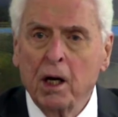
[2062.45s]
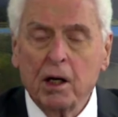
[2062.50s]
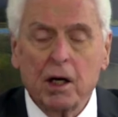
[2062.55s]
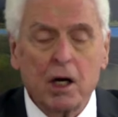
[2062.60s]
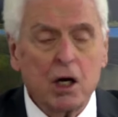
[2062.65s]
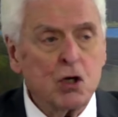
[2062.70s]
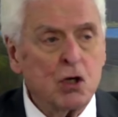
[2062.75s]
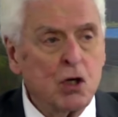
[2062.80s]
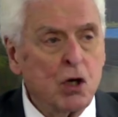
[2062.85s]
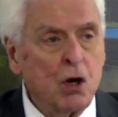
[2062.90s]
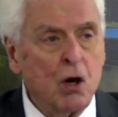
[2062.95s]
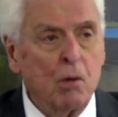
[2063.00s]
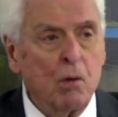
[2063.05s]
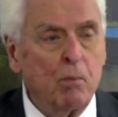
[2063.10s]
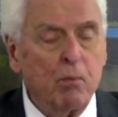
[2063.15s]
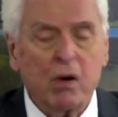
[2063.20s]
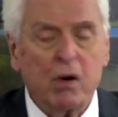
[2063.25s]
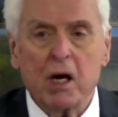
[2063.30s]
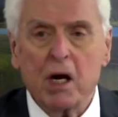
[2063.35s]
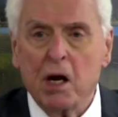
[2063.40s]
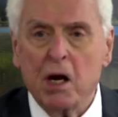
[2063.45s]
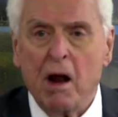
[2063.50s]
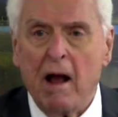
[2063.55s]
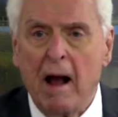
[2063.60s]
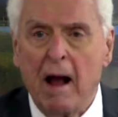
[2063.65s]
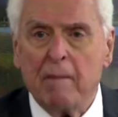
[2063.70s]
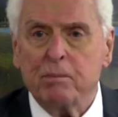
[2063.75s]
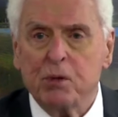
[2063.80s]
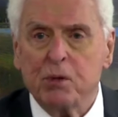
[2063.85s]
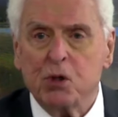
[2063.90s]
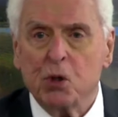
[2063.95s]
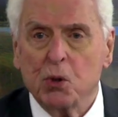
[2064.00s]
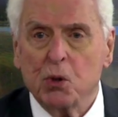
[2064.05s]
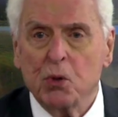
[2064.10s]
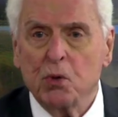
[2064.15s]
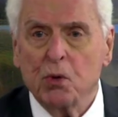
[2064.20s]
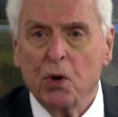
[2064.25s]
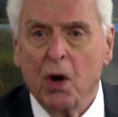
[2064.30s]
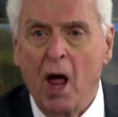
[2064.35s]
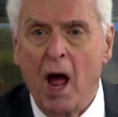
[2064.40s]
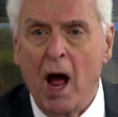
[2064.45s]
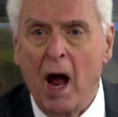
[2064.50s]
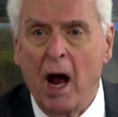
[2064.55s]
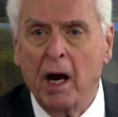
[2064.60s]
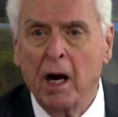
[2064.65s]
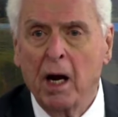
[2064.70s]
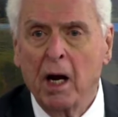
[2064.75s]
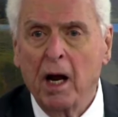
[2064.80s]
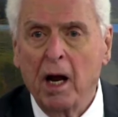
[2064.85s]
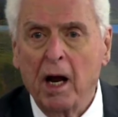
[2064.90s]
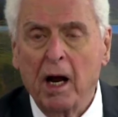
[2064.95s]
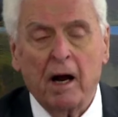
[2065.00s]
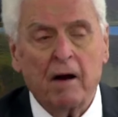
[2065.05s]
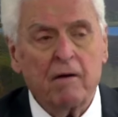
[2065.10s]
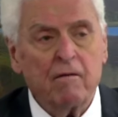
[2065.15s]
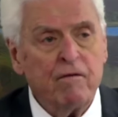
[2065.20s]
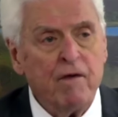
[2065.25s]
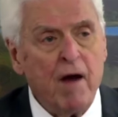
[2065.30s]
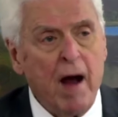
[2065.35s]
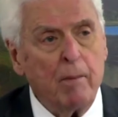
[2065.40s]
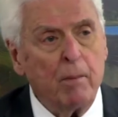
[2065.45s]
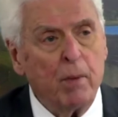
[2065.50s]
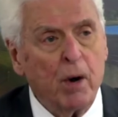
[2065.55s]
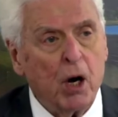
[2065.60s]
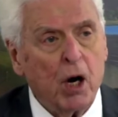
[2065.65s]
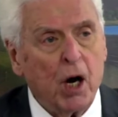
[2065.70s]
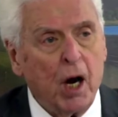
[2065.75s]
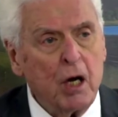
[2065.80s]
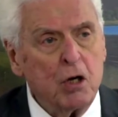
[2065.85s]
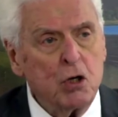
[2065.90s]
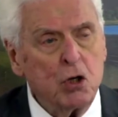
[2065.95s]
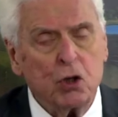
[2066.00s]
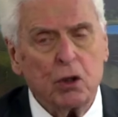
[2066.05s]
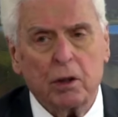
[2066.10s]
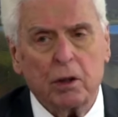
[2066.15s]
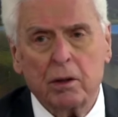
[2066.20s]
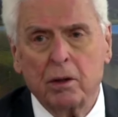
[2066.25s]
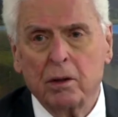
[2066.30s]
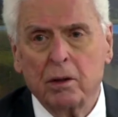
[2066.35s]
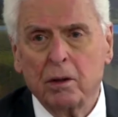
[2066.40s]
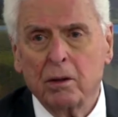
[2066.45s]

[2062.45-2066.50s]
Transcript: It's a complete, absolute lie and fabrication.